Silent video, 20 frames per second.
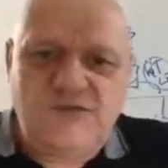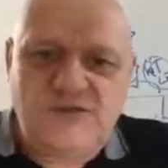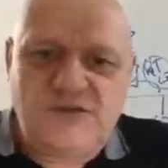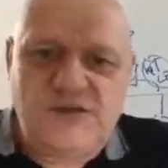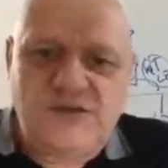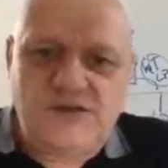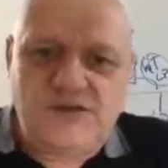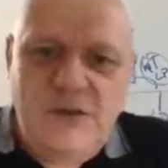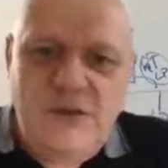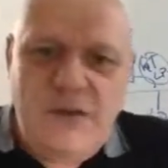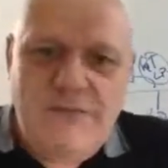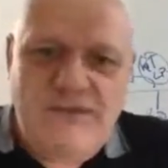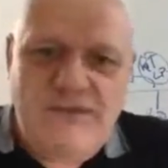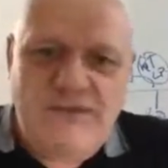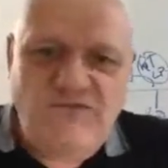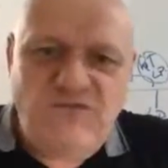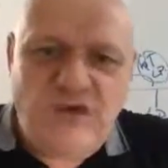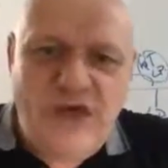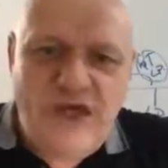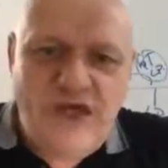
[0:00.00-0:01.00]
A month
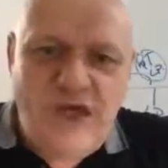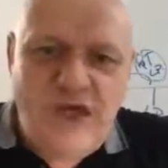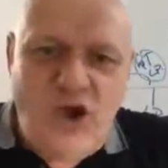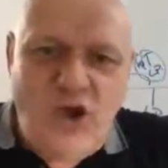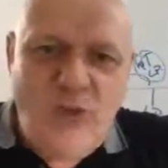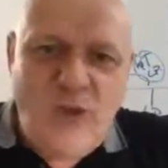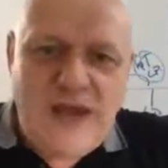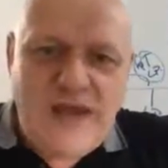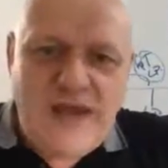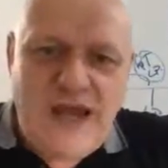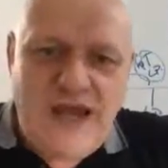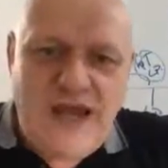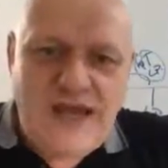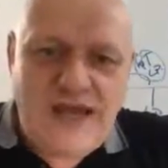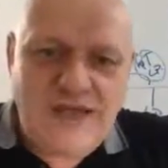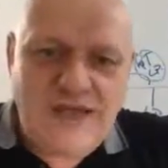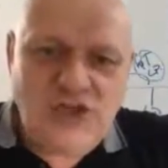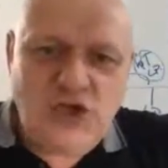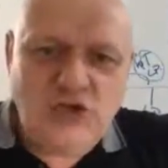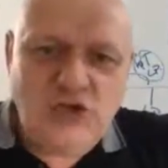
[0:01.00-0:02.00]
later, a week later, 2
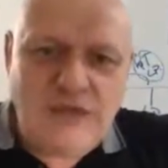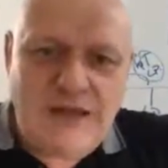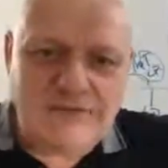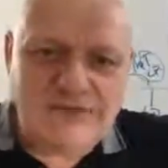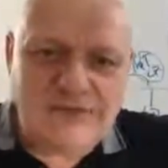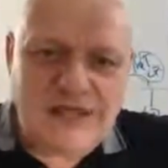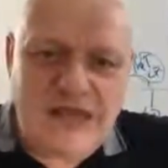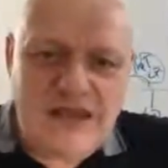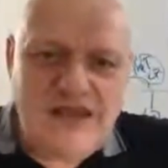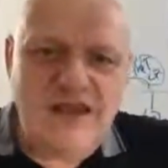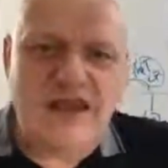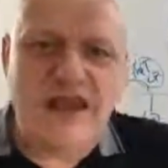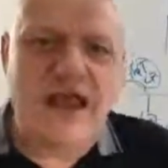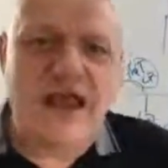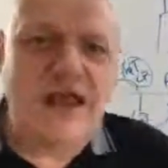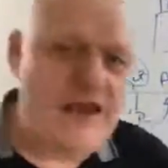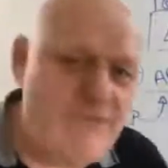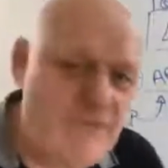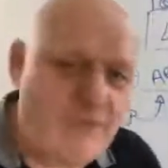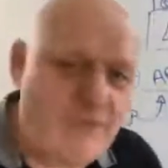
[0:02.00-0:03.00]
months later, you get another
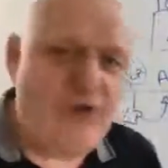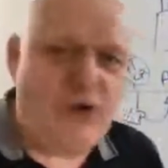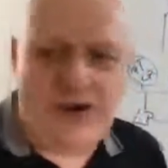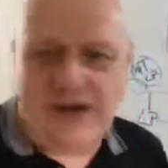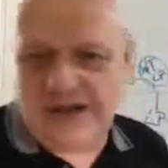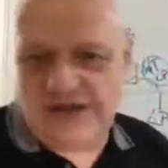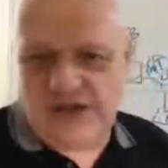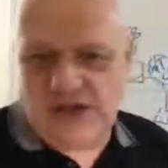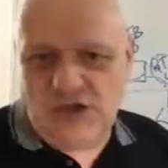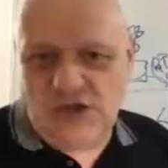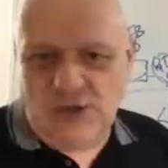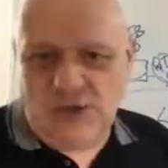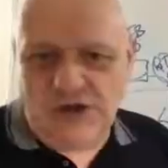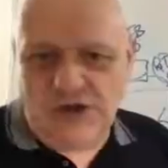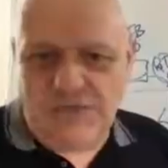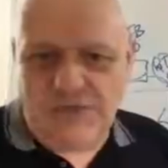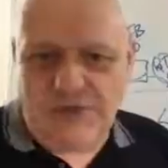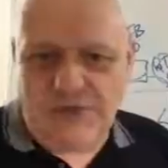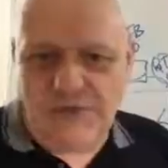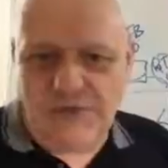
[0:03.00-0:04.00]
product that you want to
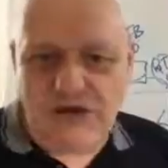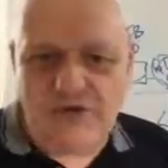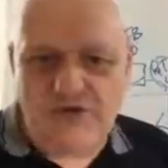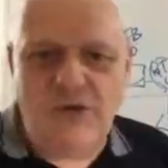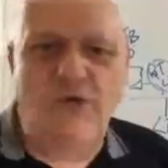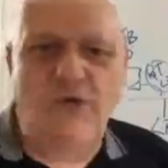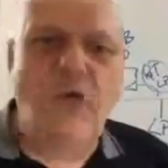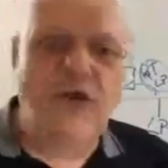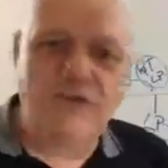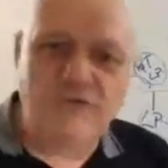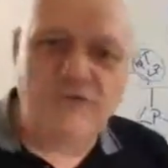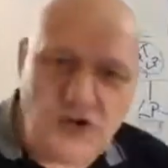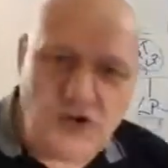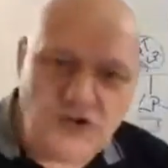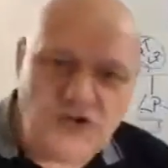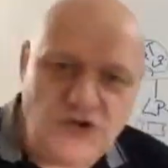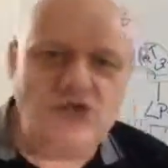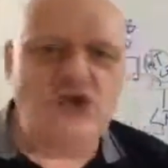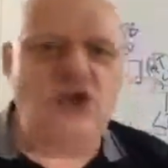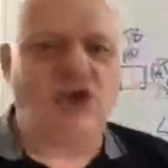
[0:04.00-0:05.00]
promote. And what have you got to do? You've got to
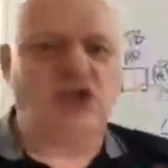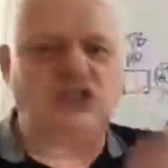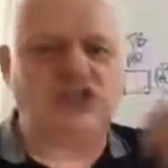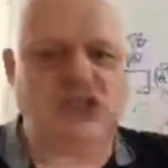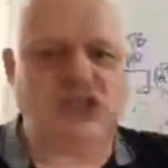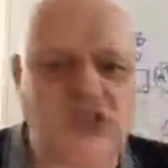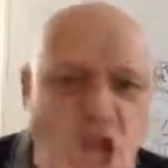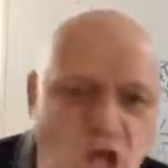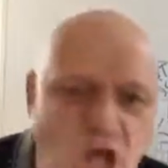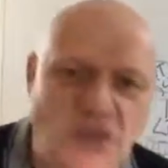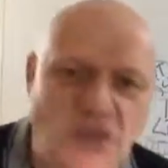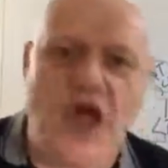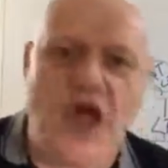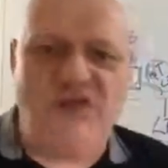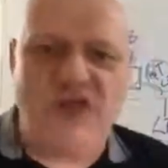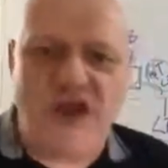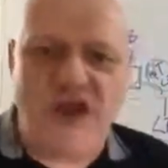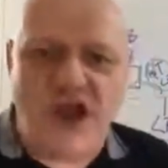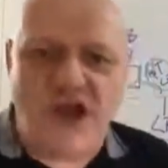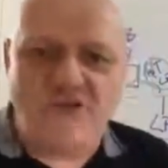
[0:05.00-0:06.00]
start the whole thing
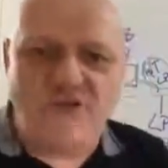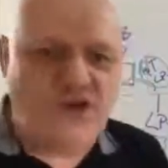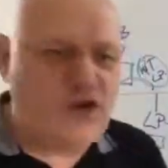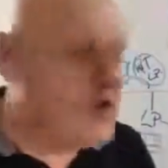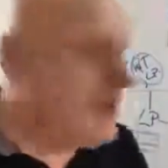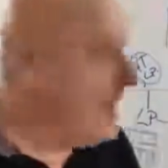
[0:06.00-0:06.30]
over again.